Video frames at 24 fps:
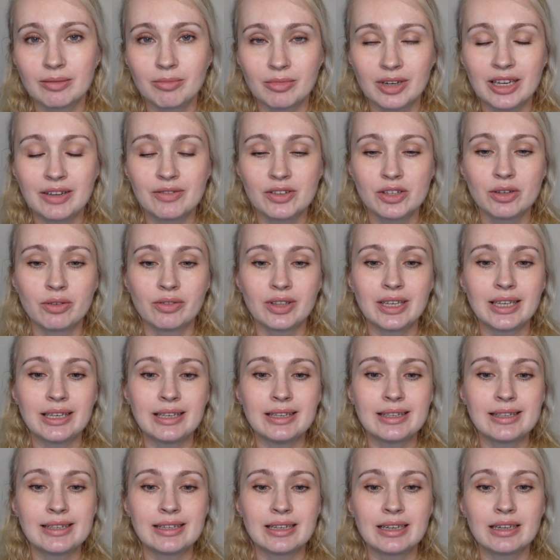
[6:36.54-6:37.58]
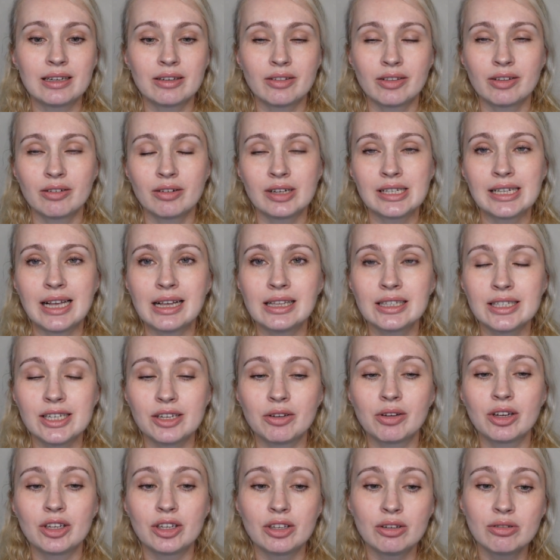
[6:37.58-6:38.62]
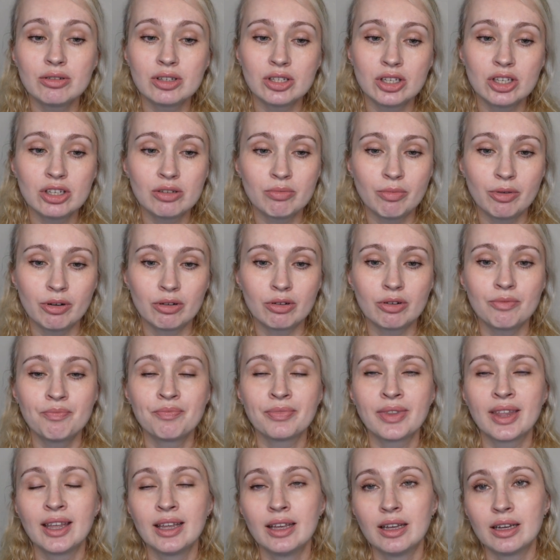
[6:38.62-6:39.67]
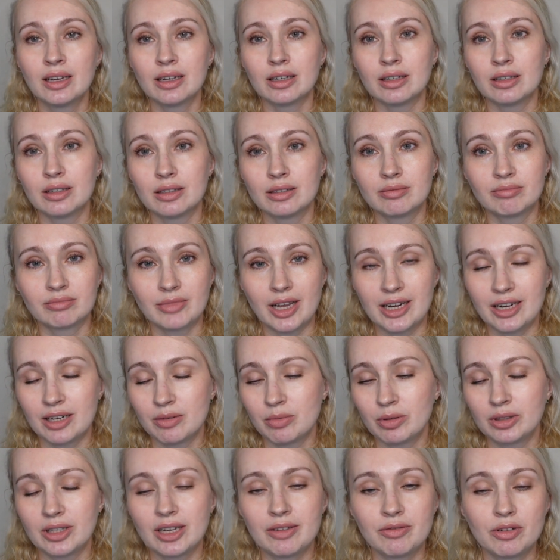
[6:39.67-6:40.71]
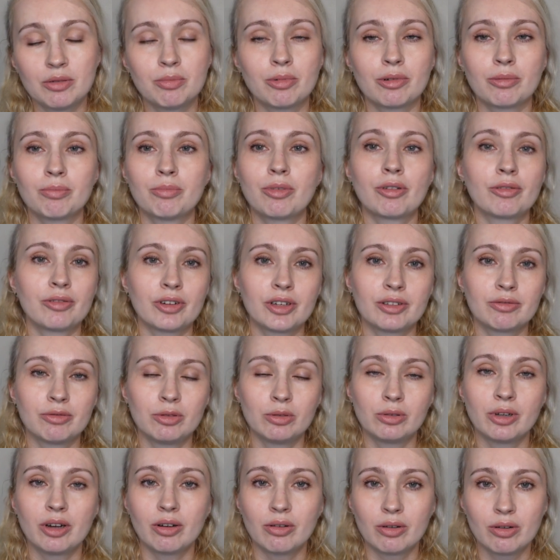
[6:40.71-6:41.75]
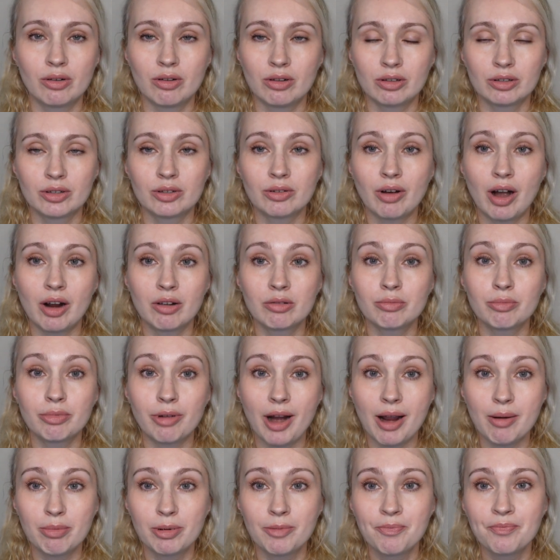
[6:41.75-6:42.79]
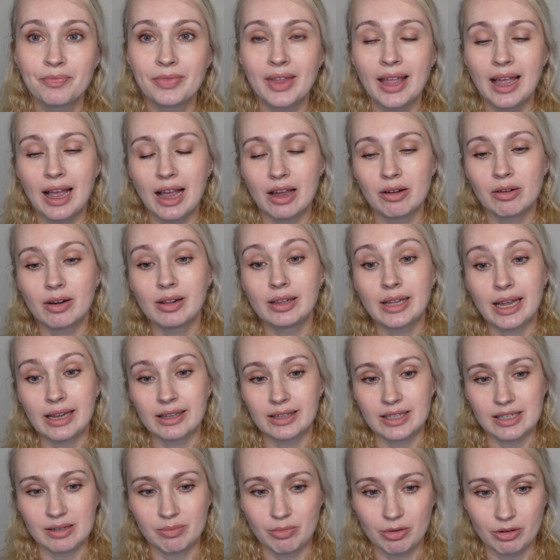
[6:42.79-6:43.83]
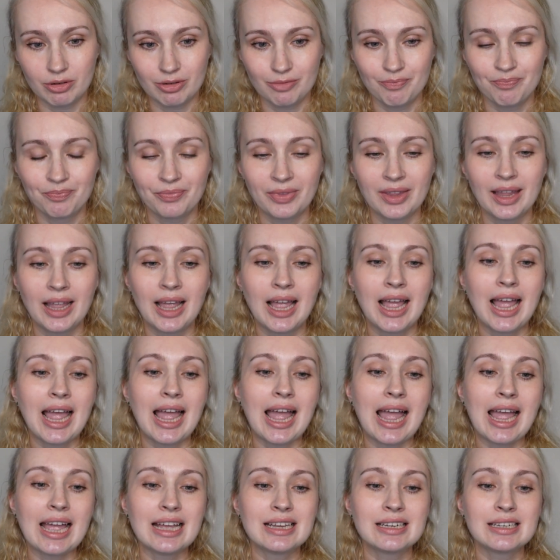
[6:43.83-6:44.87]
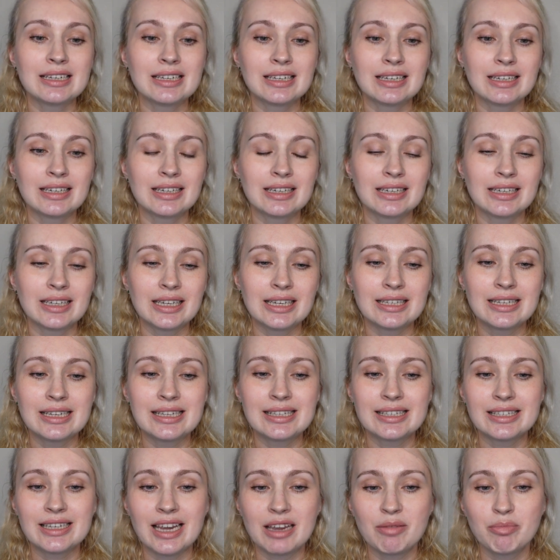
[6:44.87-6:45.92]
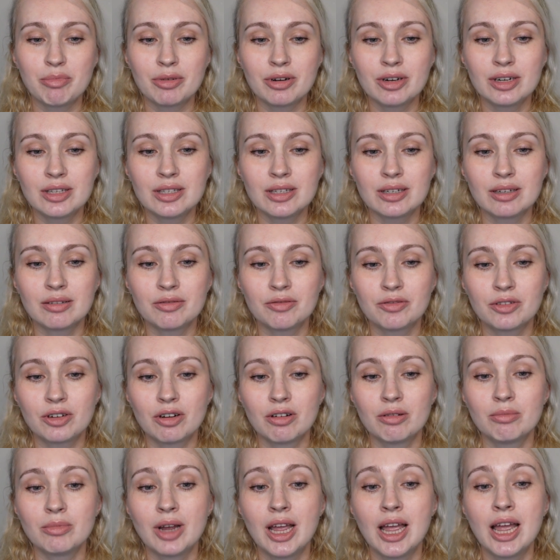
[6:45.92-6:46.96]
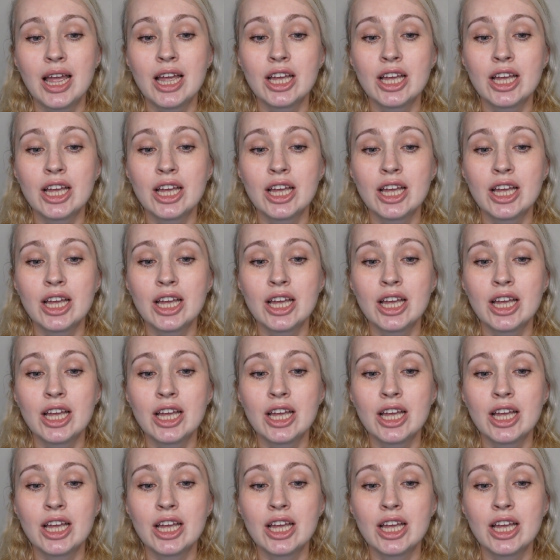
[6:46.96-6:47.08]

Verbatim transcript: gives you the easier the result. You can use this burr um, and it will give you perfect full gold crown prep. I really like this burr. And uh, it is tapered from